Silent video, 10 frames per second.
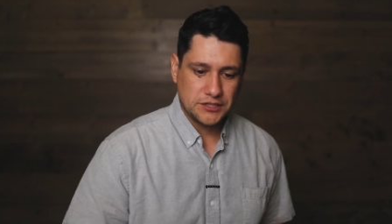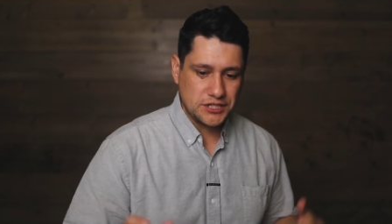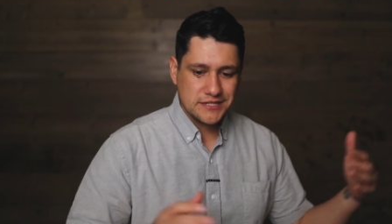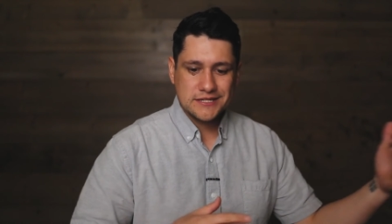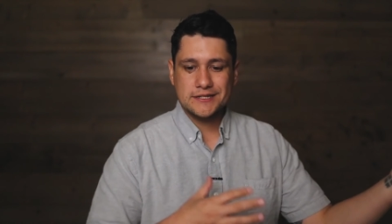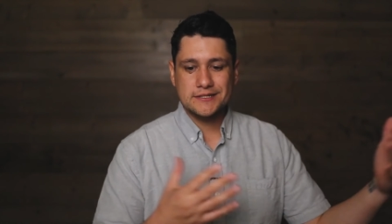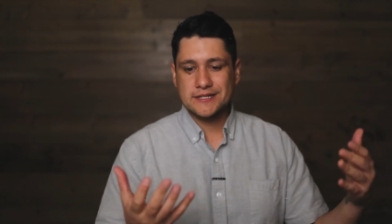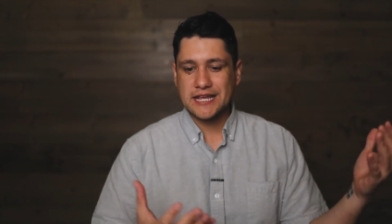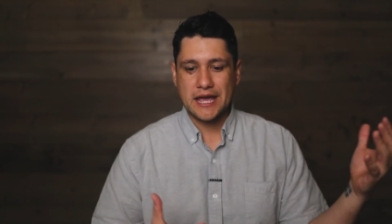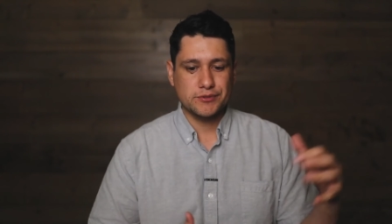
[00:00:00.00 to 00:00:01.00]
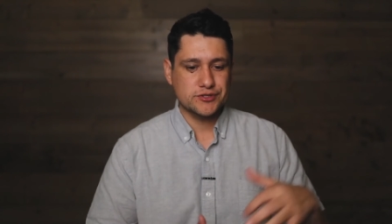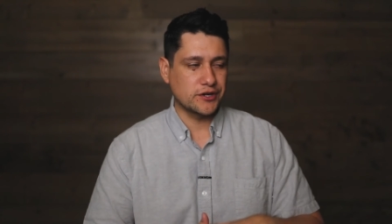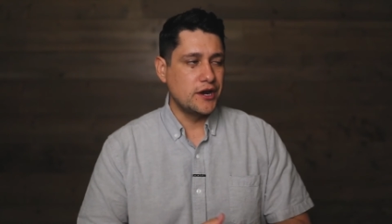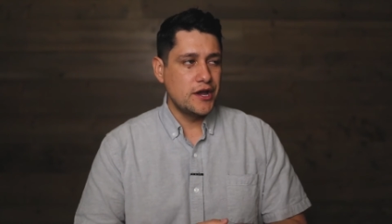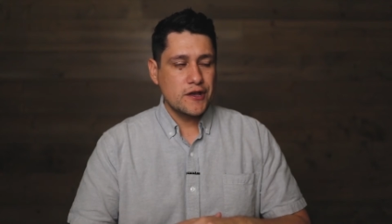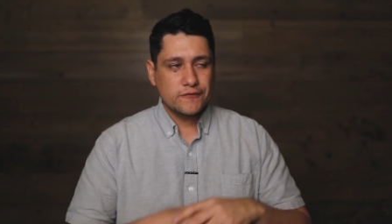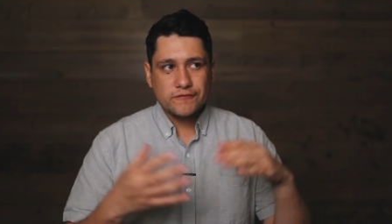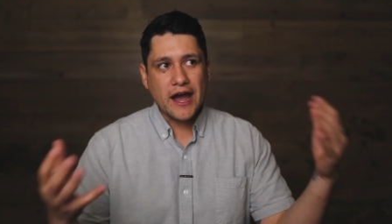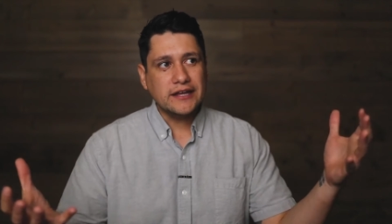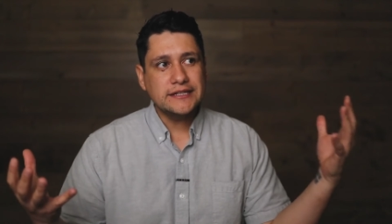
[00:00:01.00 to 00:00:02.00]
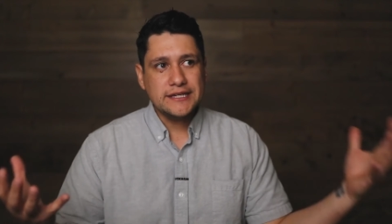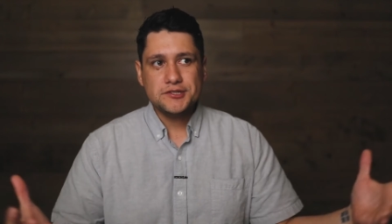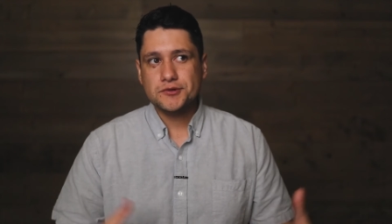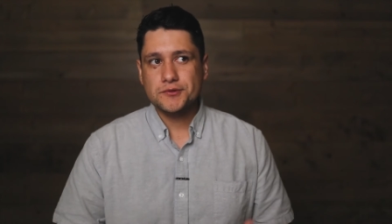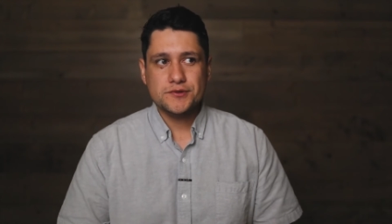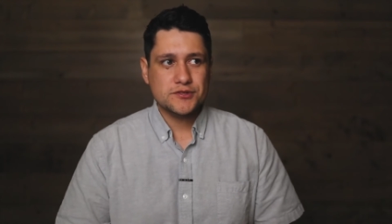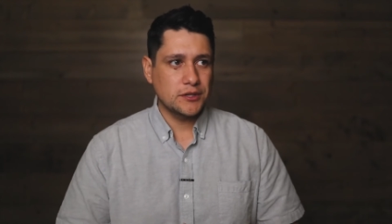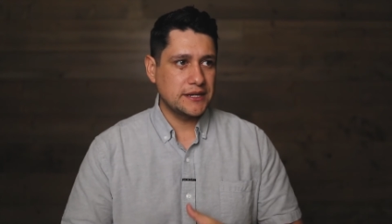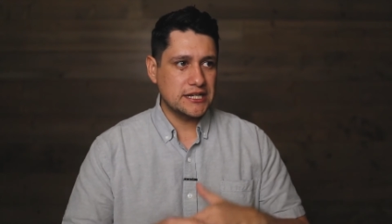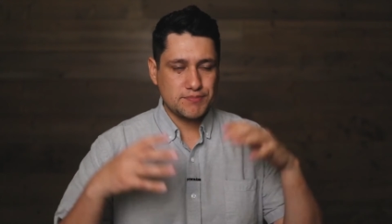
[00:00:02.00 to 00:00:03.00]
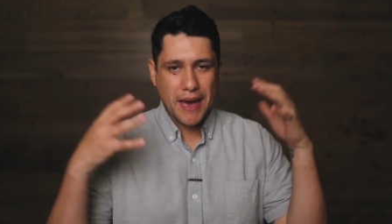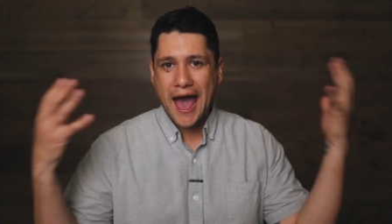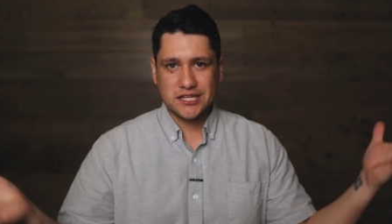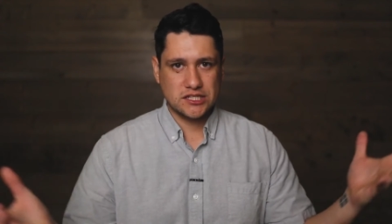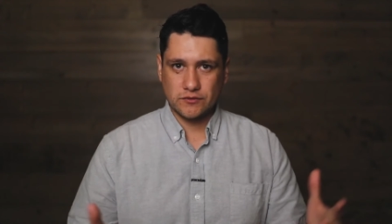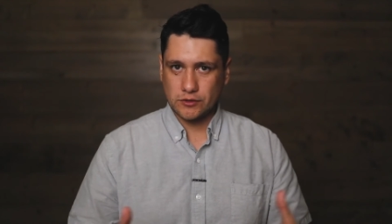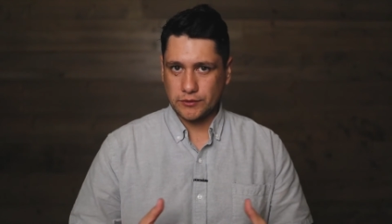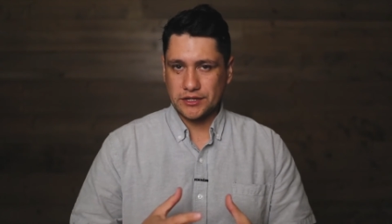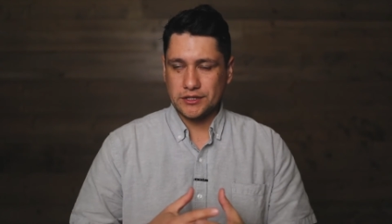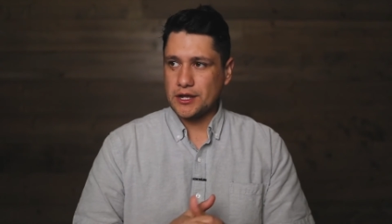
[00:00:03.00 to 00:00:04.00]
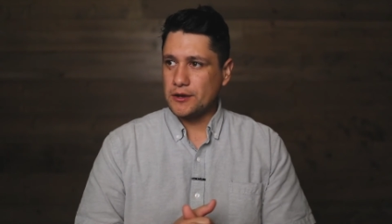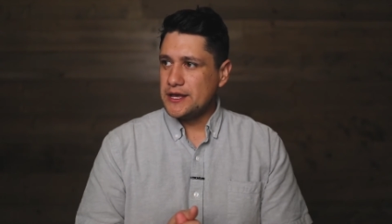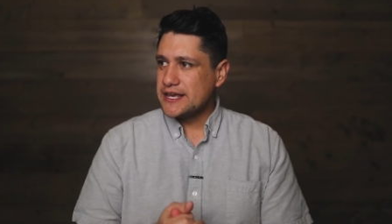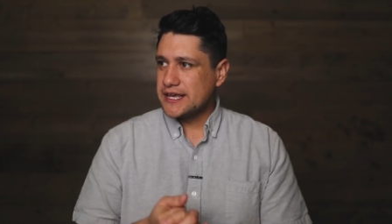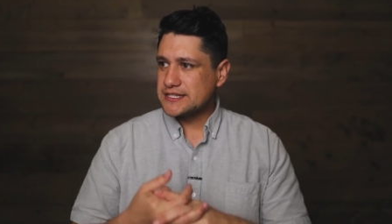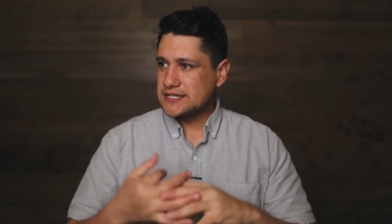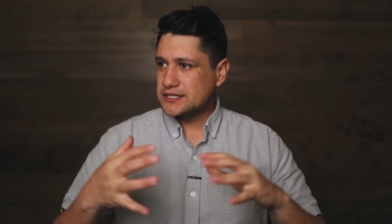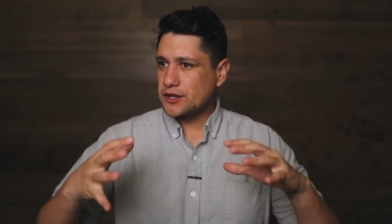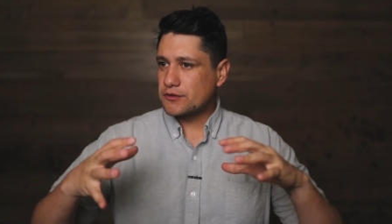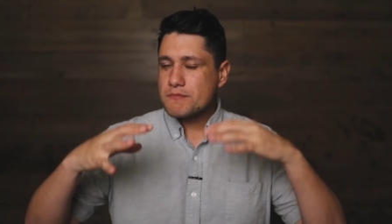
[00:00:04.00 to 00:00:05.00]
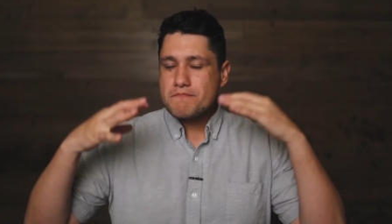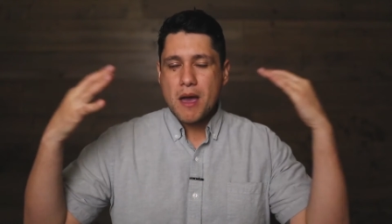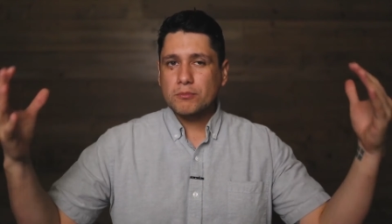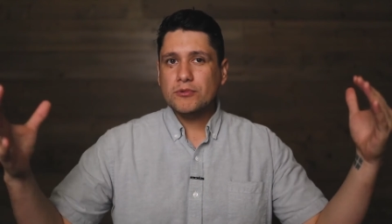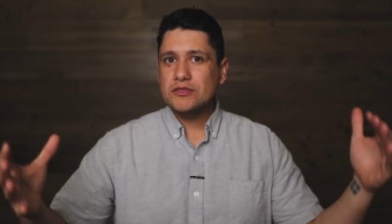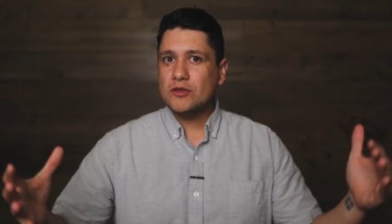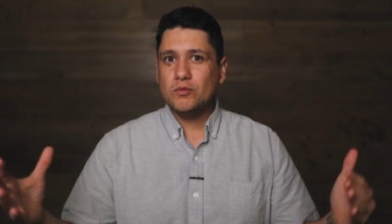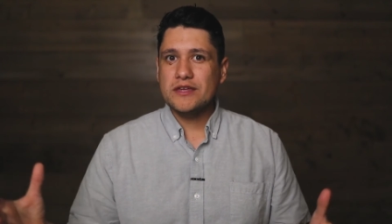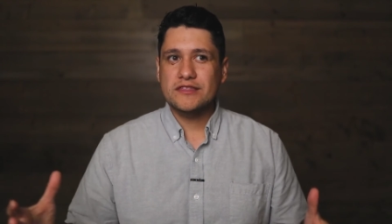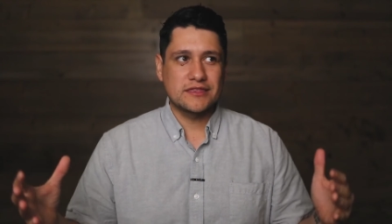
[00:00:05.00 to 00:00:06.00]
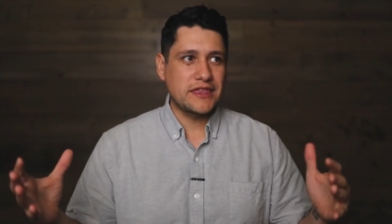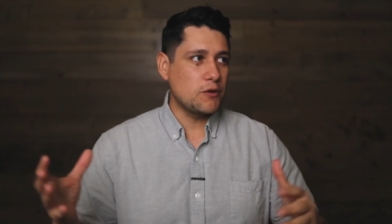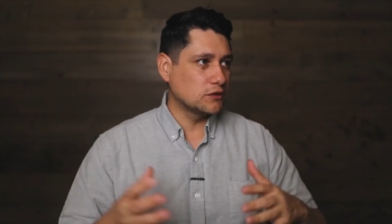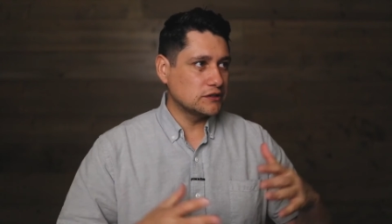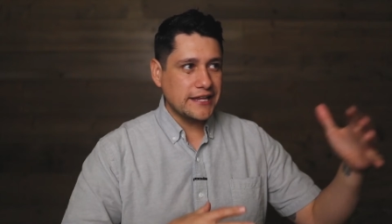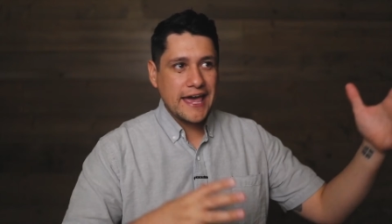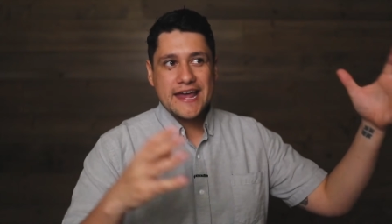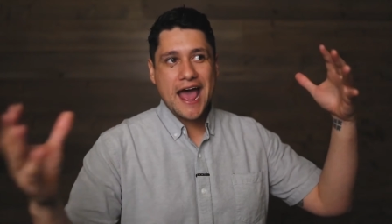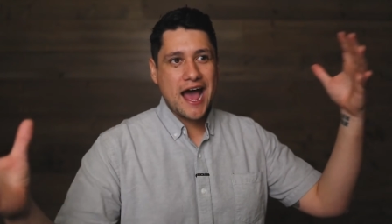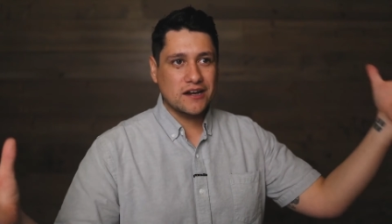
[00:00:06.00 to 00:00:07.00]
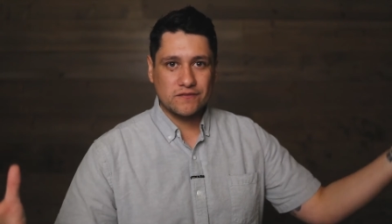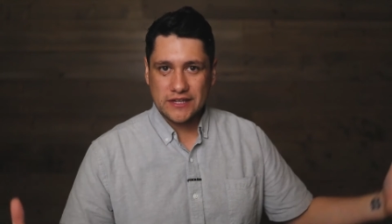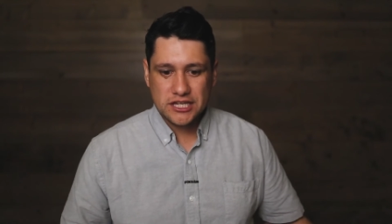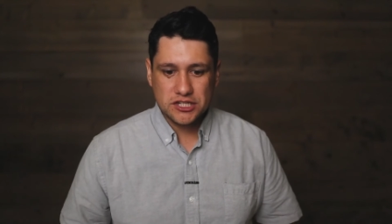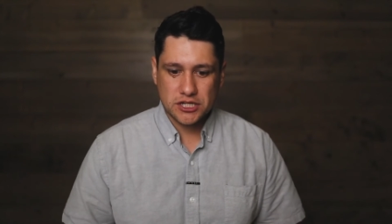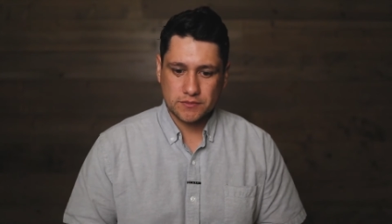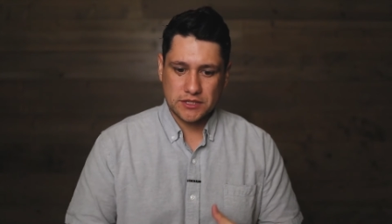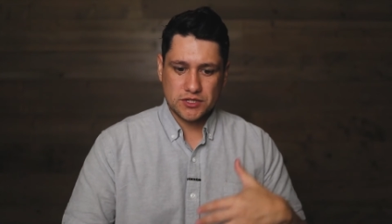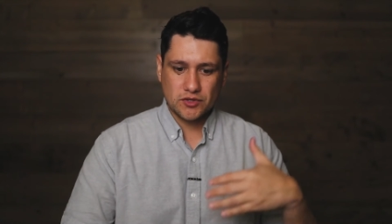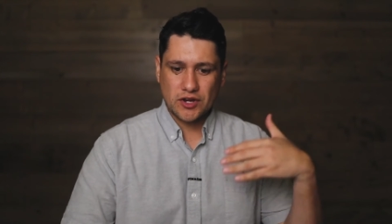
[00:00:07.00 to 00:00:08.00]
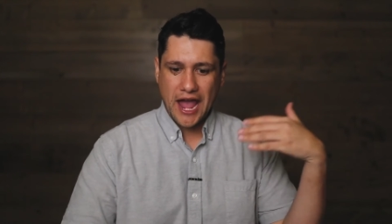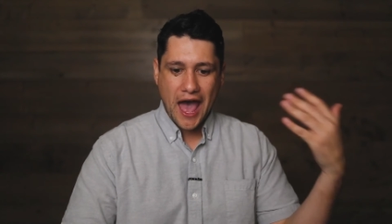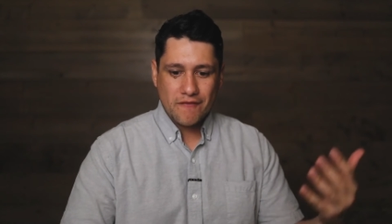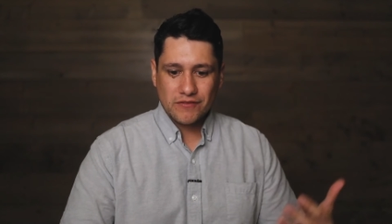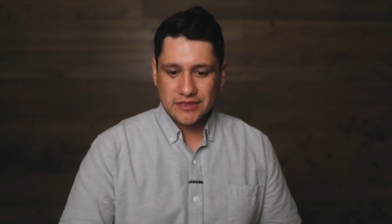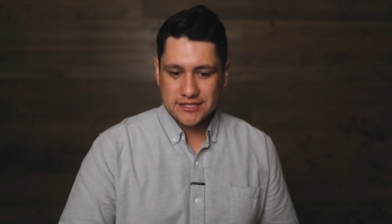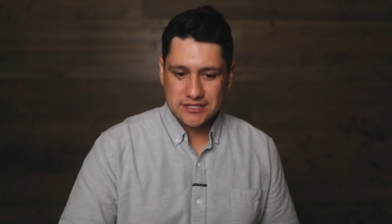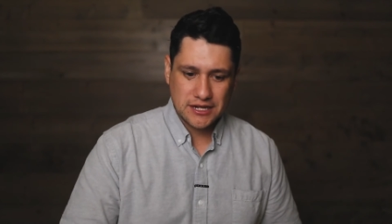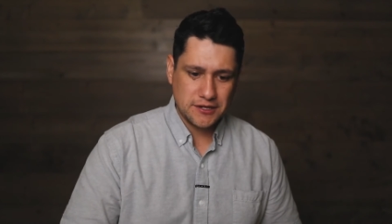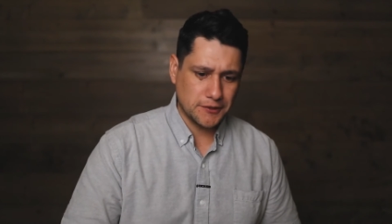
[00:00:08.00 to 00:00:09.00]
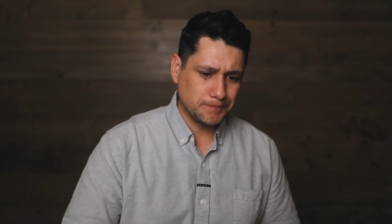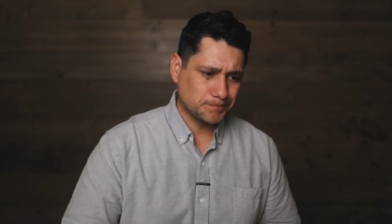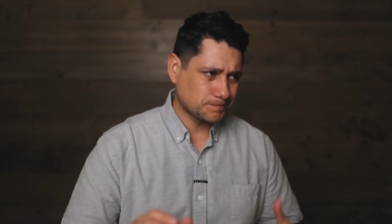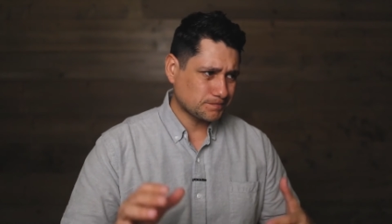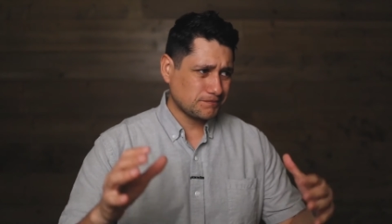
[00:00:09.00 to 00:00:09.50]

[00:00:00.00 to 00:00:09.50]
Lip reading: Jesus and his disciples are finally in Jerusalem and it's Passover week. They're remembering the week that they were led out of Egypt. And so they're having this dinner.